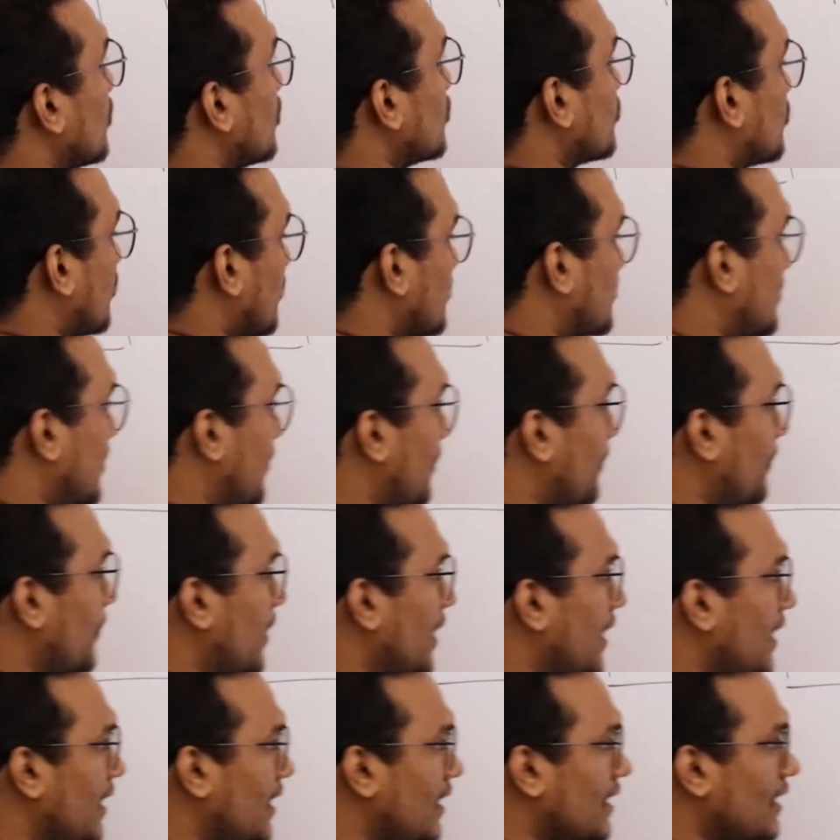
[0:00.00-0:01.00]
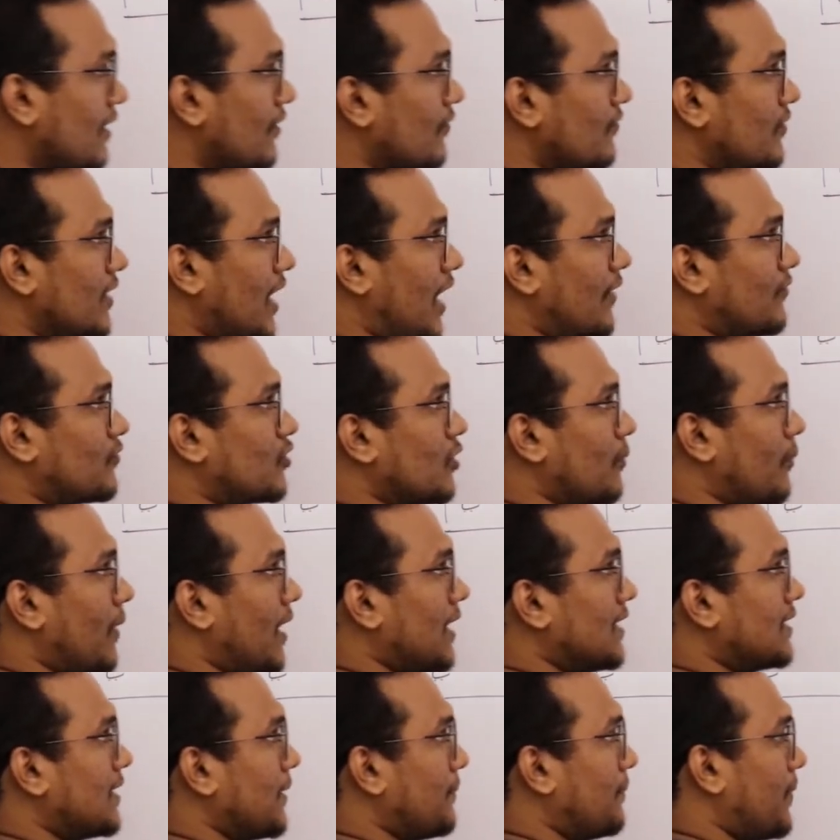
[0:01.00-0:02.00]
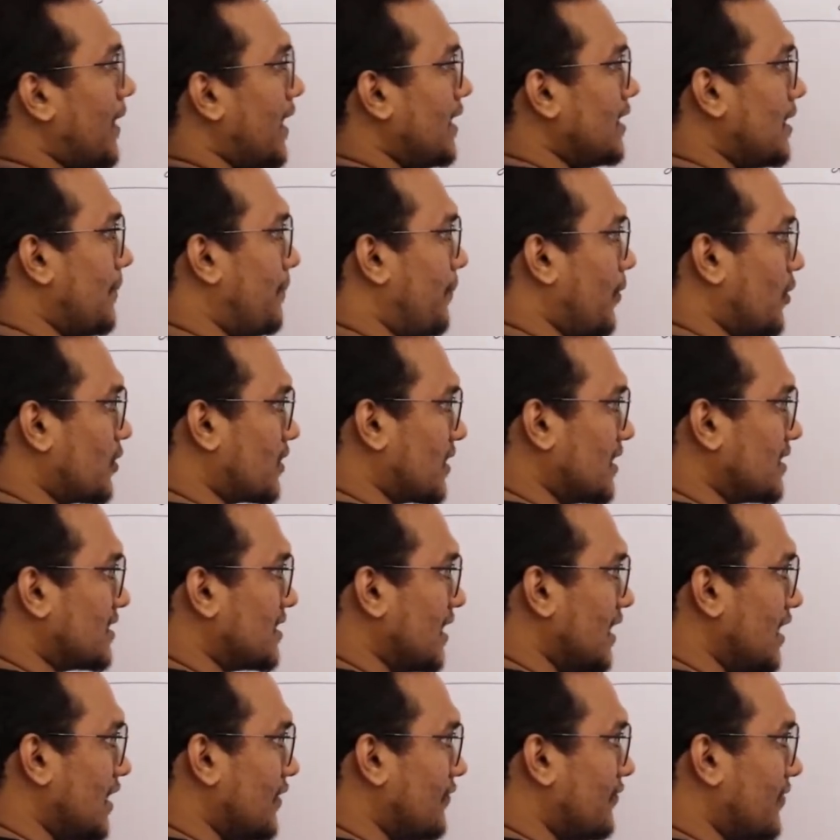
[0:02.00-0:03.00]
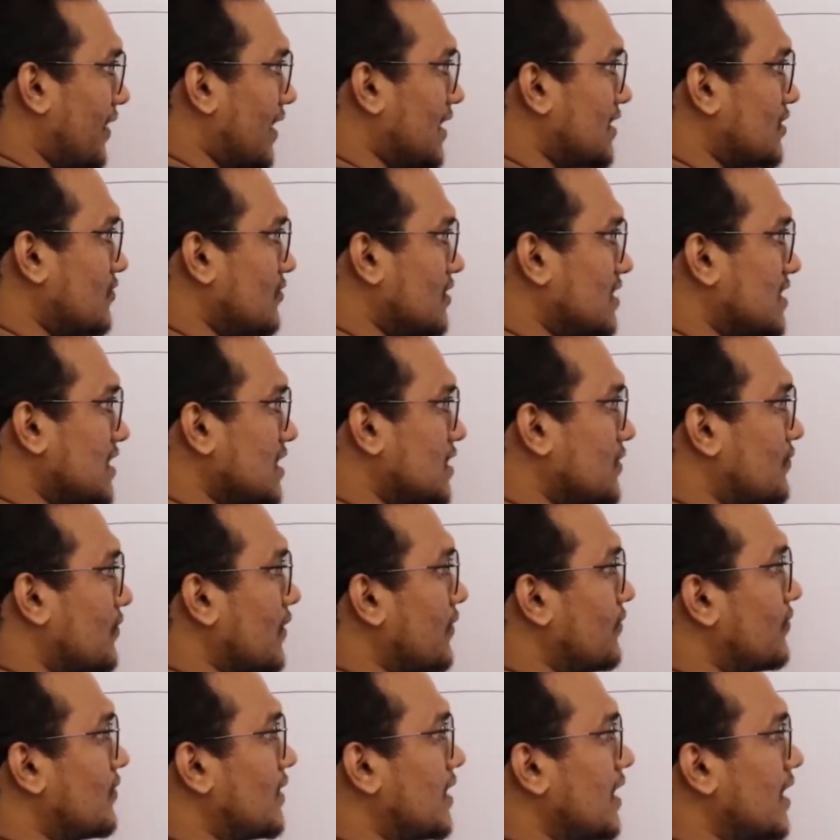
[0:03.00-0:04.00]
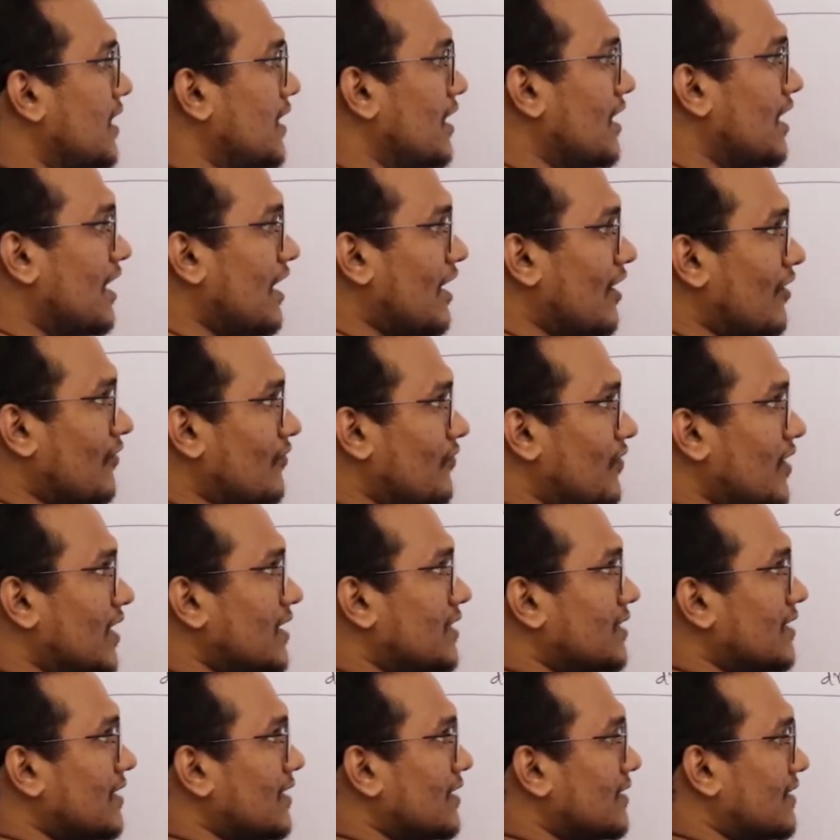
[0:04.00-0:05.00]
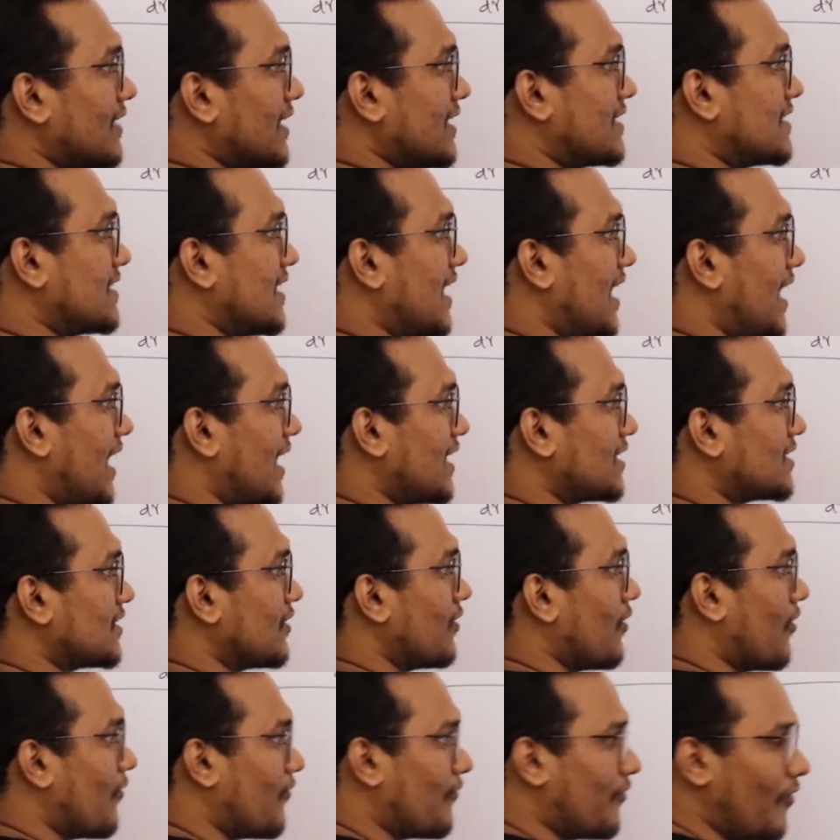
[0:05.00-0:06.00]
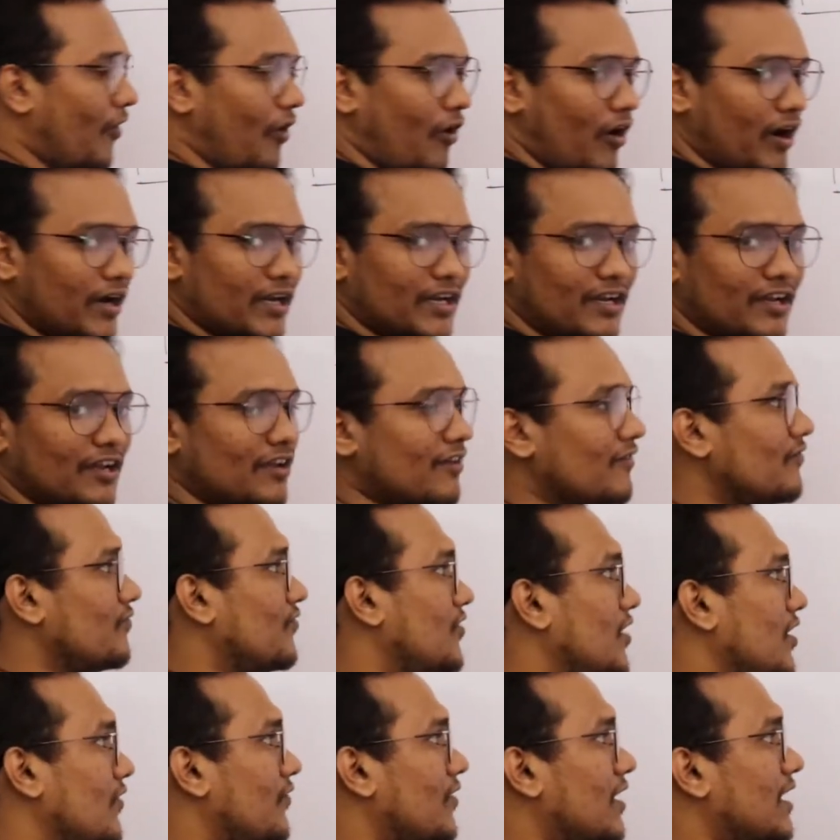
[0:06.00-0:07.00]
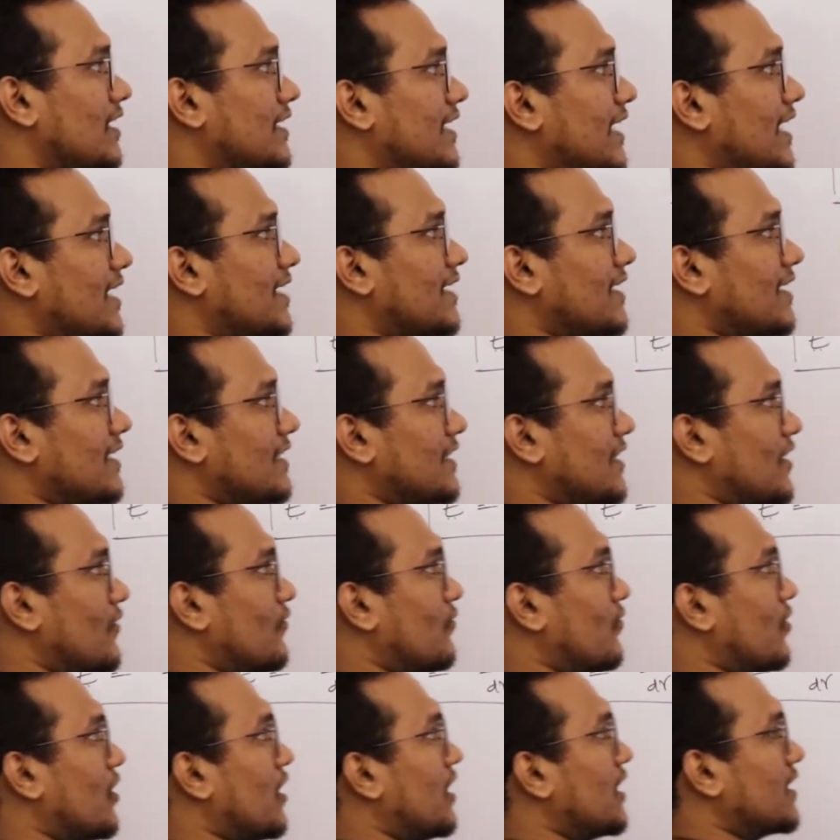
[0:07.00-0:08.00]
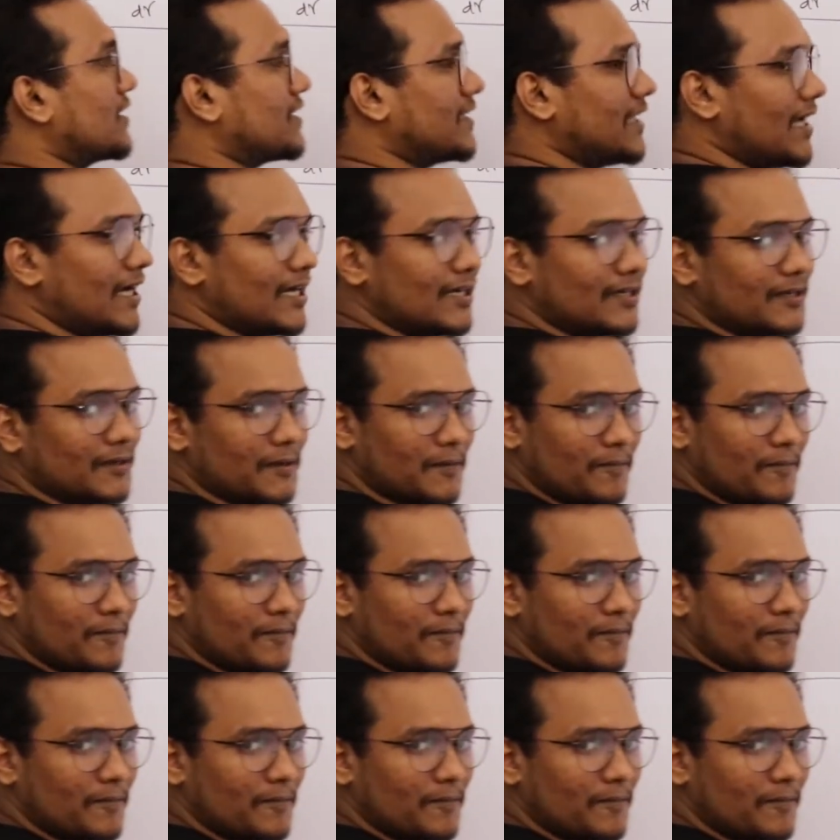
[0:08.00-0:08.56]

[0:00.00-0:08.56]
So simply we have to multiply the potential difference, which is 50, with the charge 4, we will get the work done.